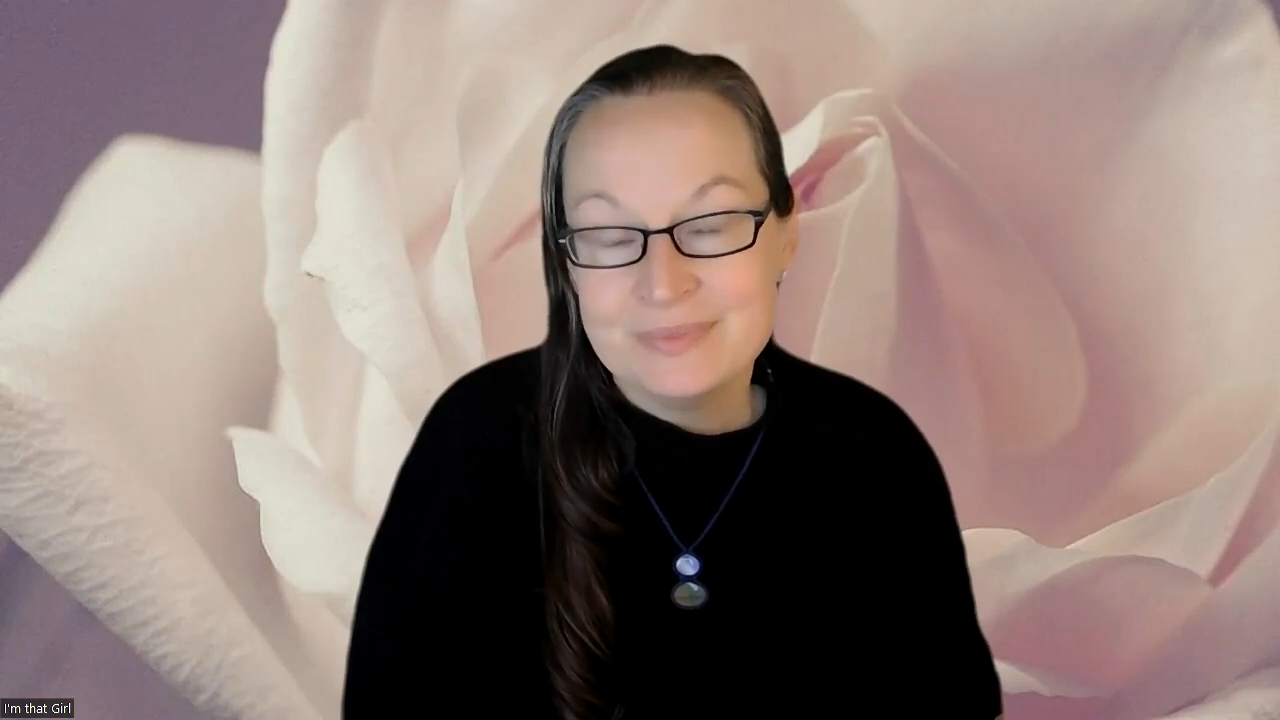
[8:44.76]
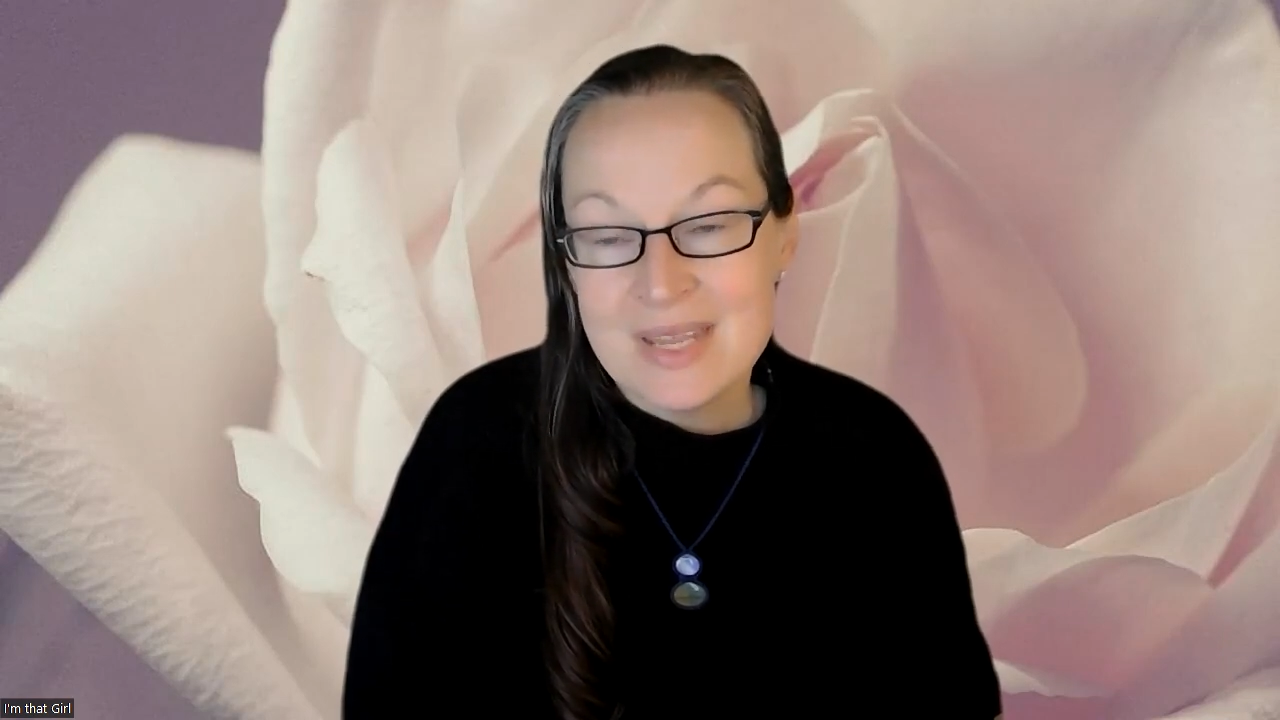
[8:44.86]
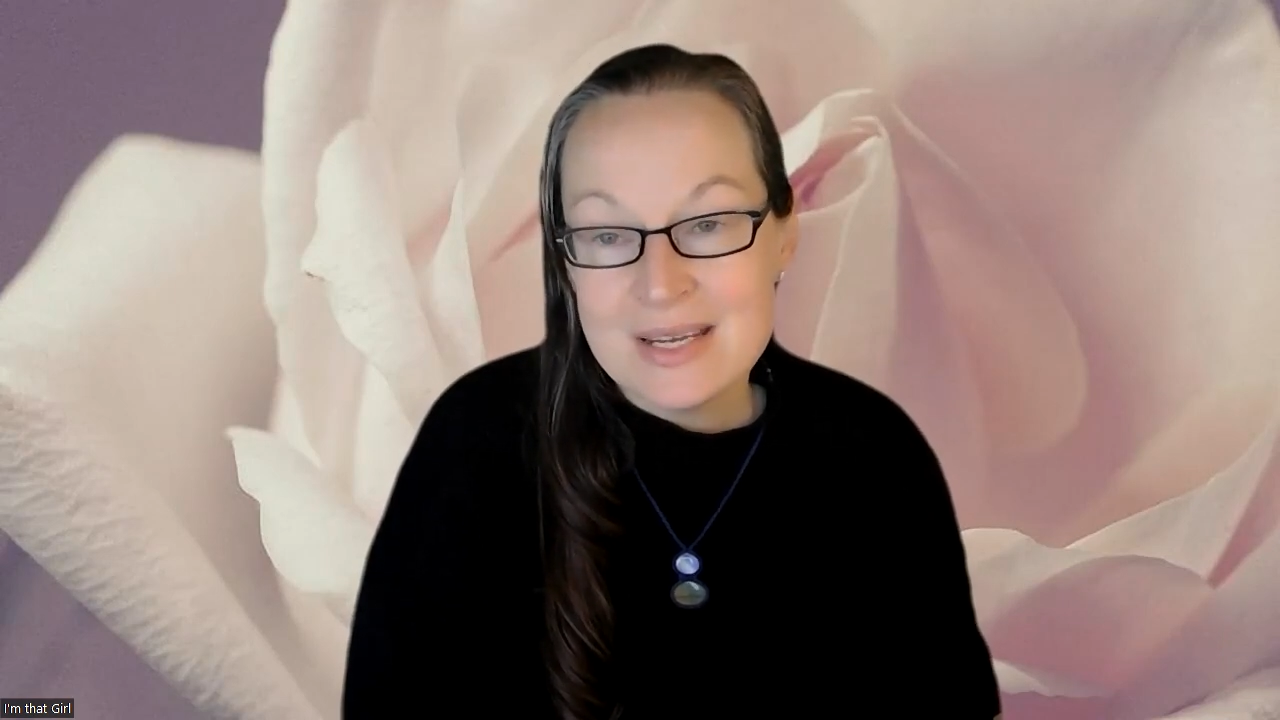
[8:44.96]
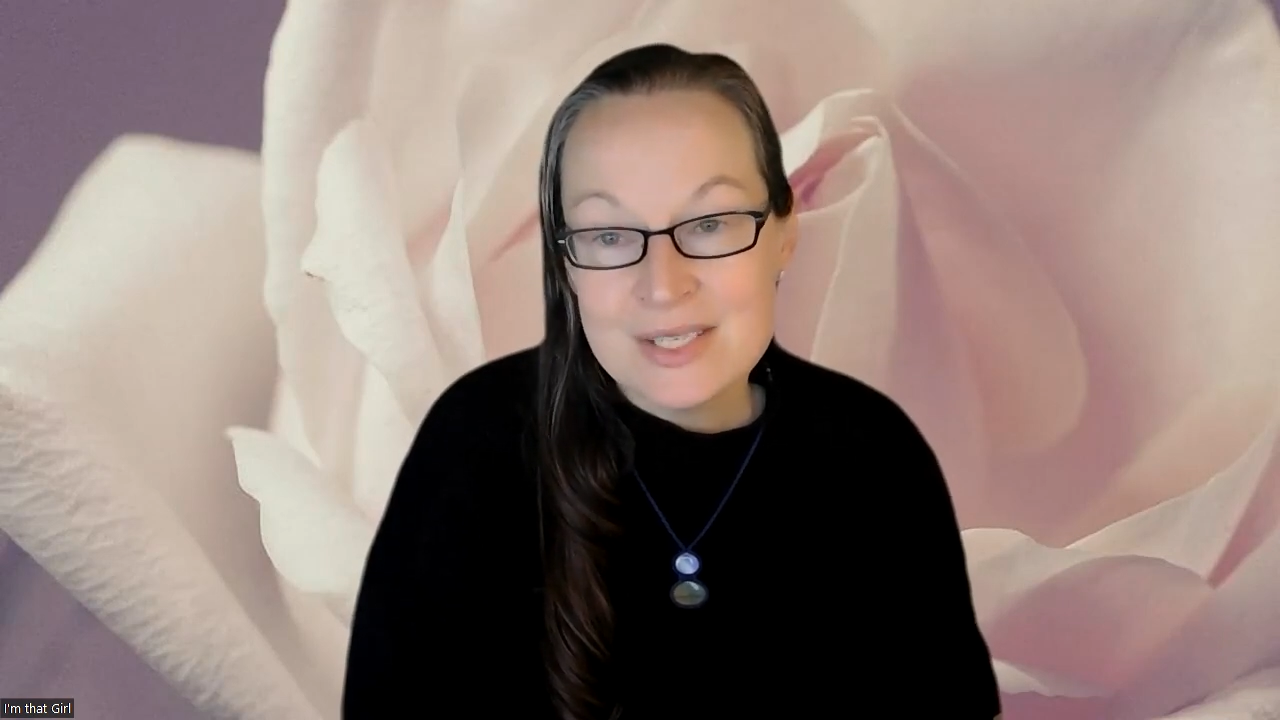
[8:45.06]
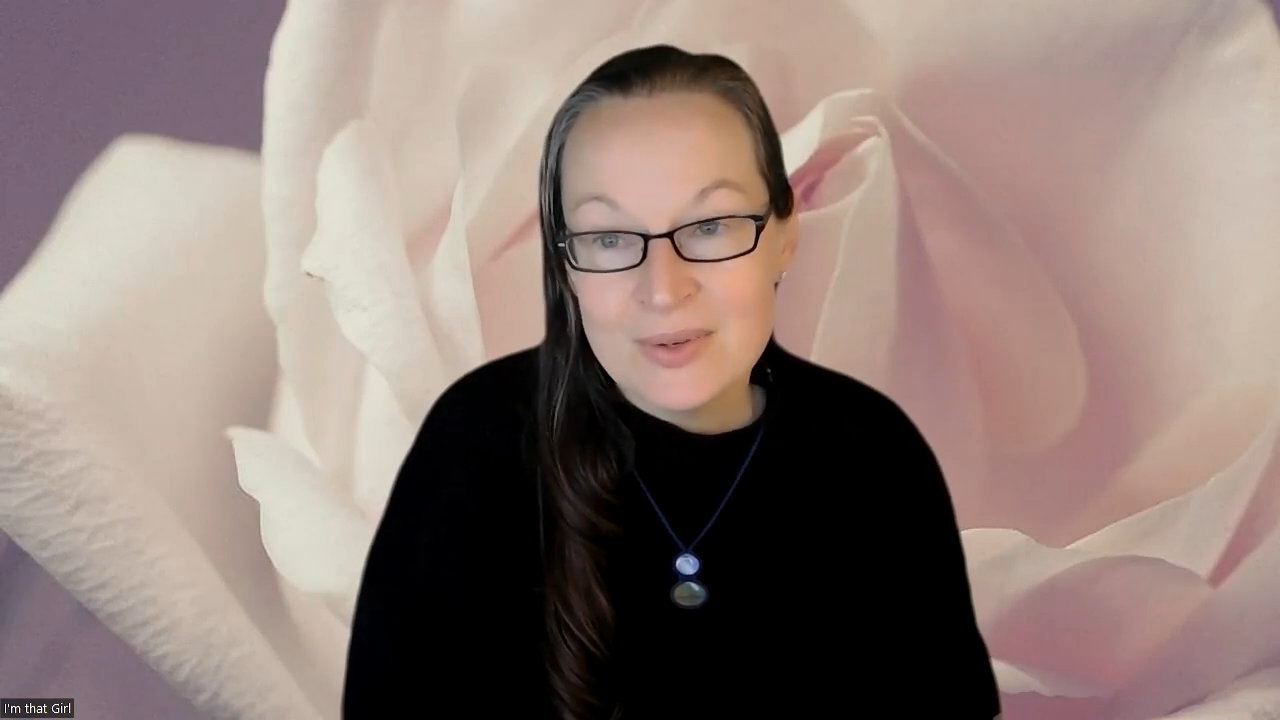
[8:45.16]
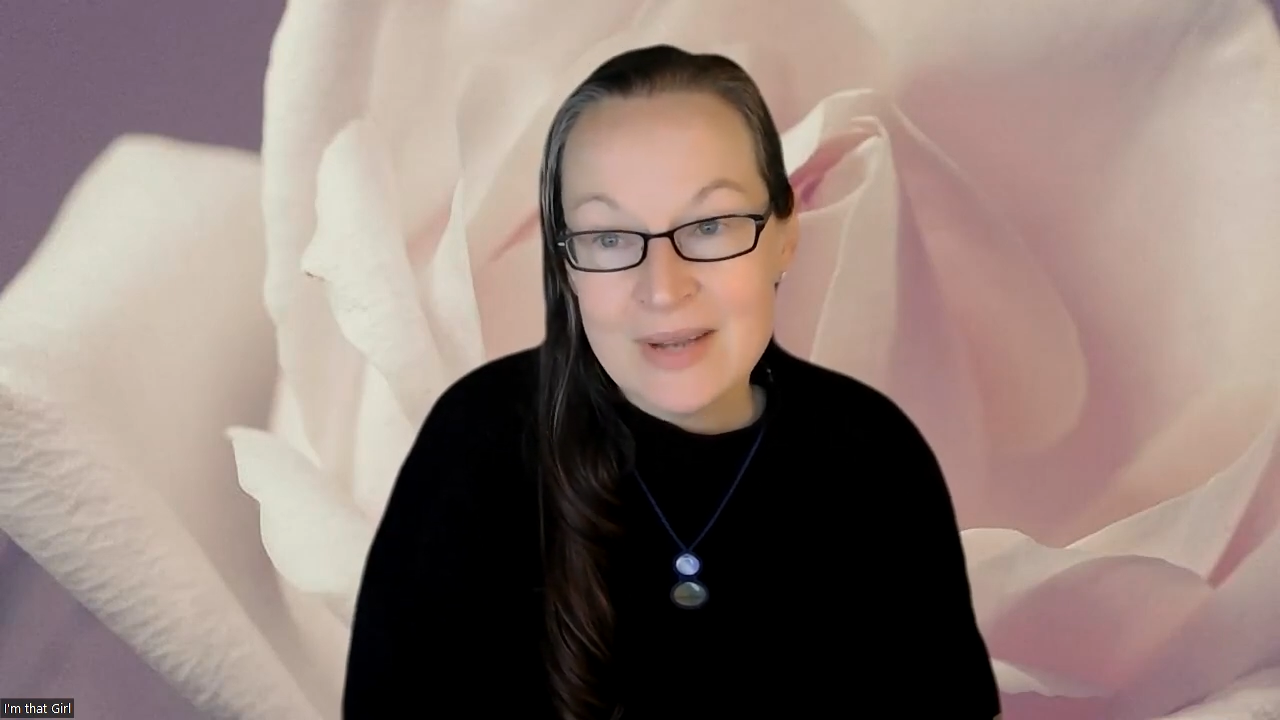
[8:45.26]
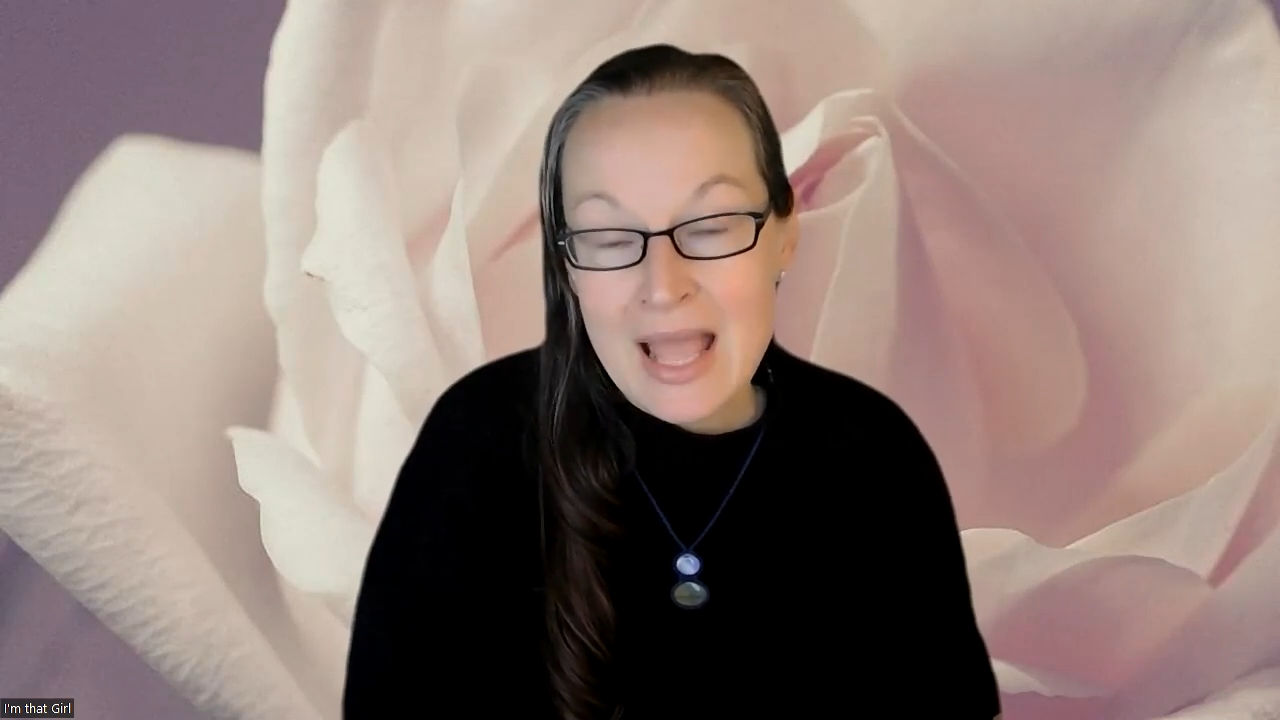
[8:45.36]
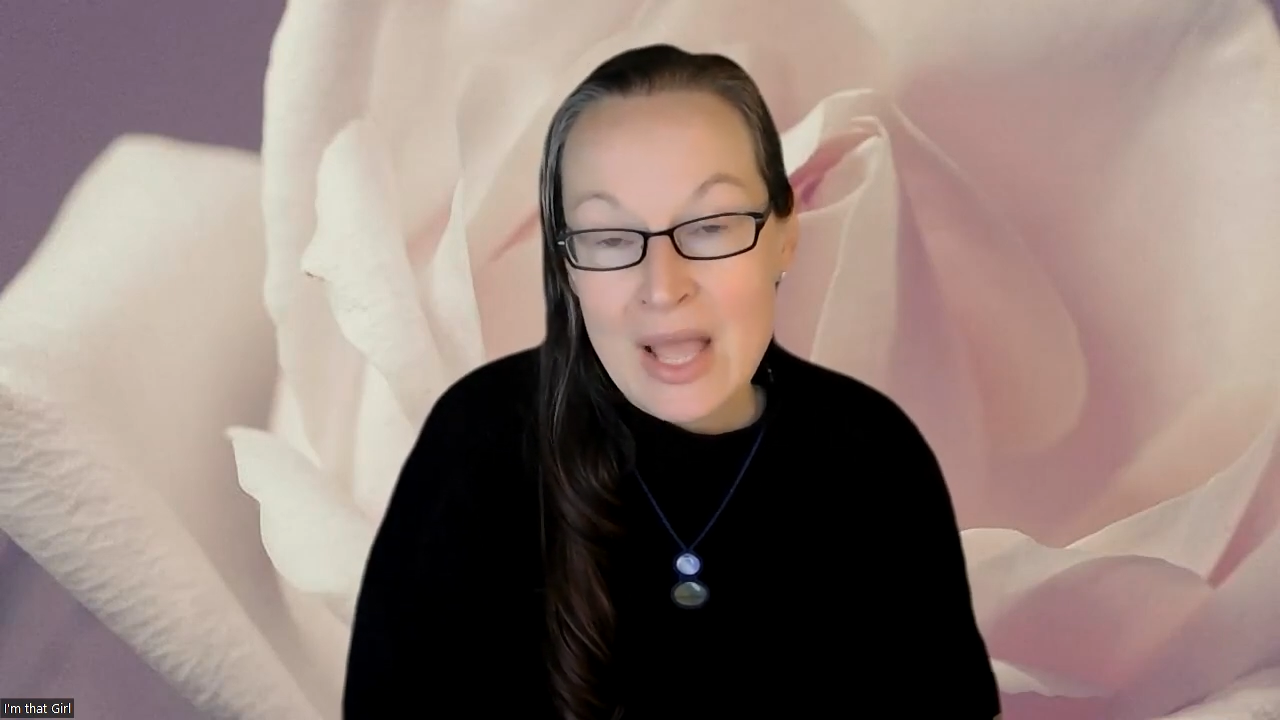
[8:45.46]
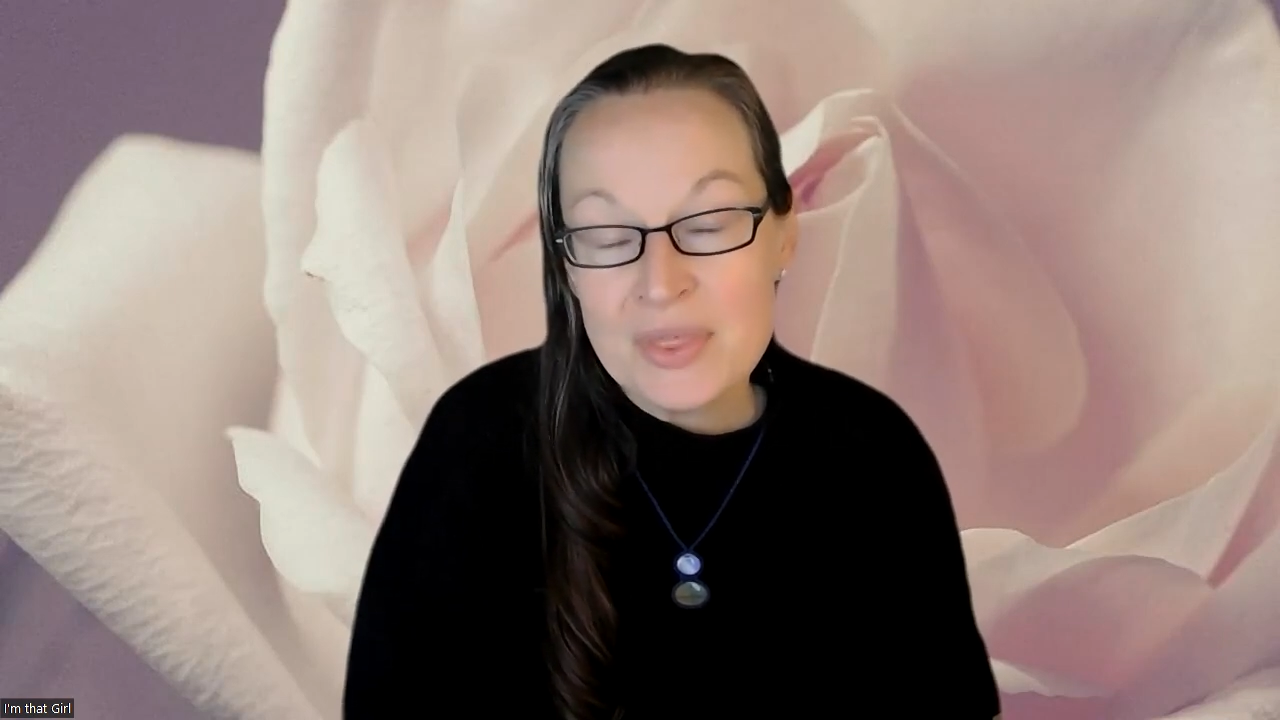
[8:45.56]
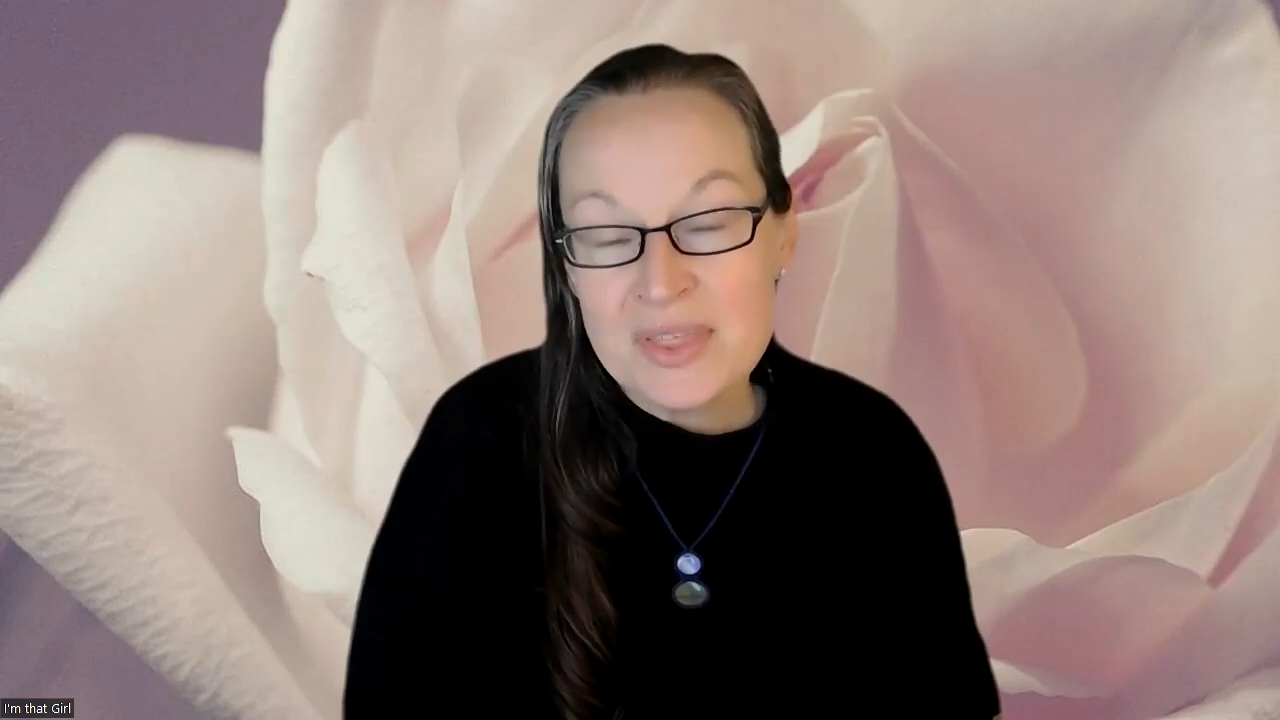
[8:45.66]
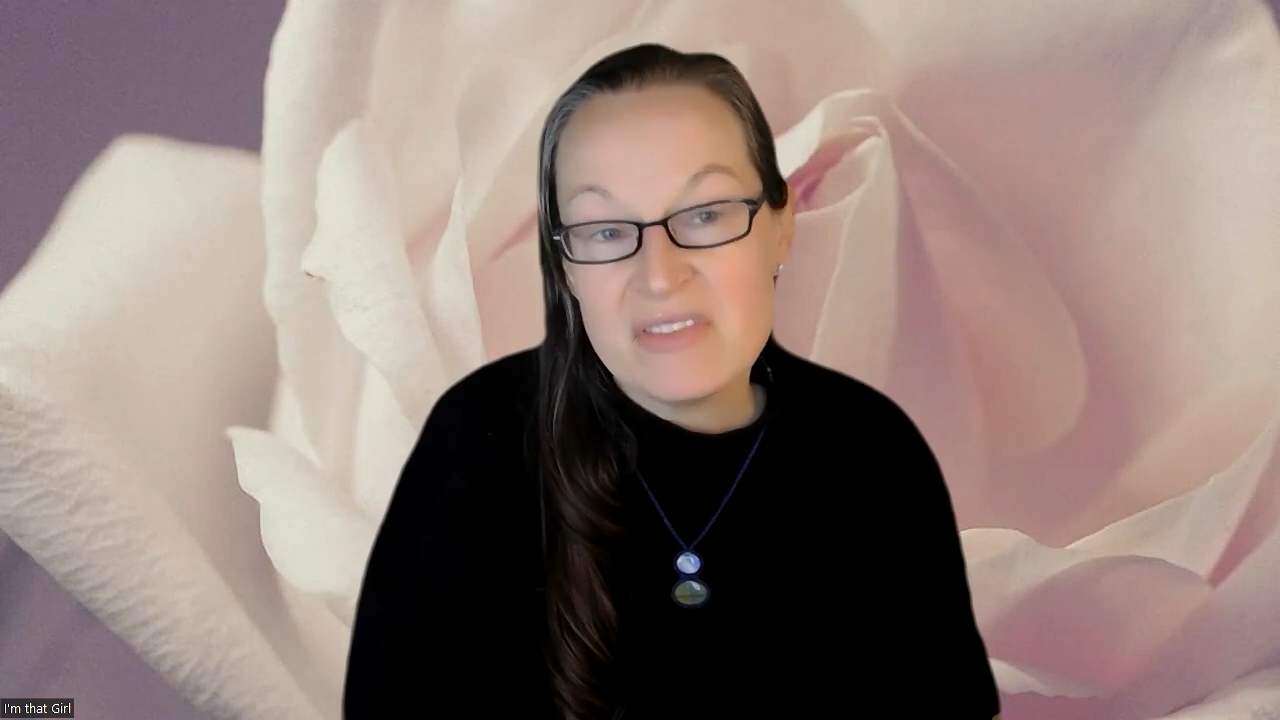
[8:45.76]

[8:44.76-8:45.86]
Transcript: It is not a healthy